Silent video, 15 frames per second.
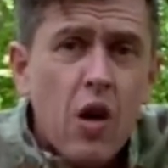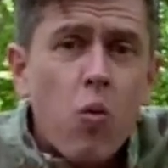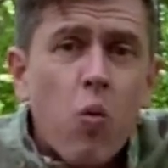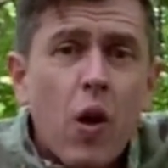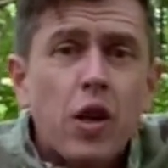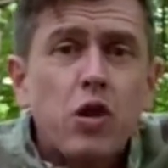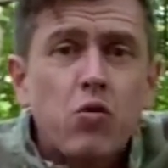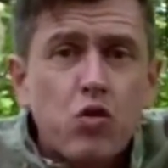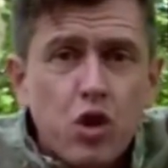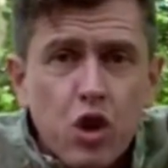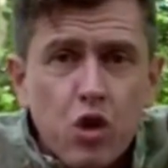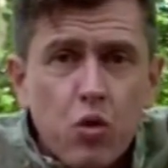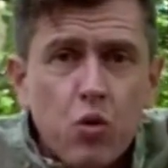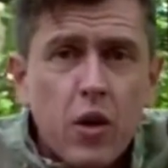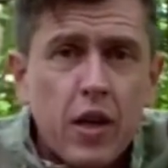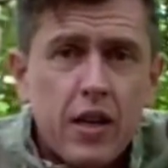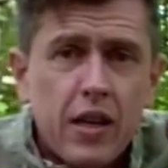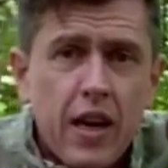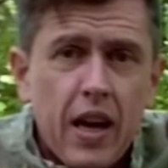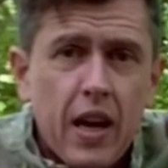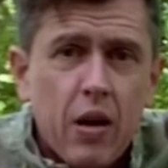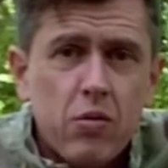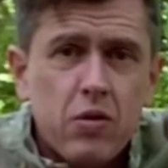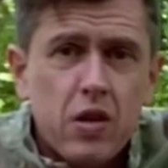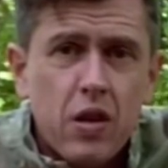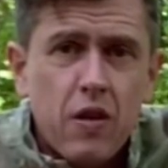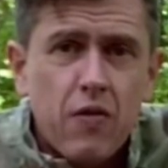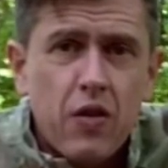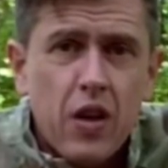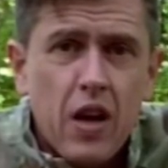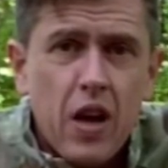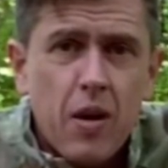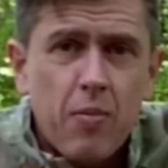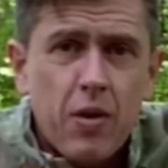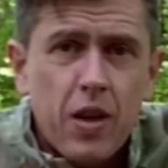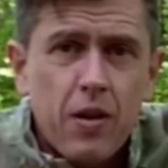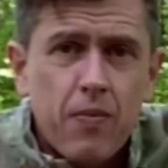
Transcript: when you do get out of the Army.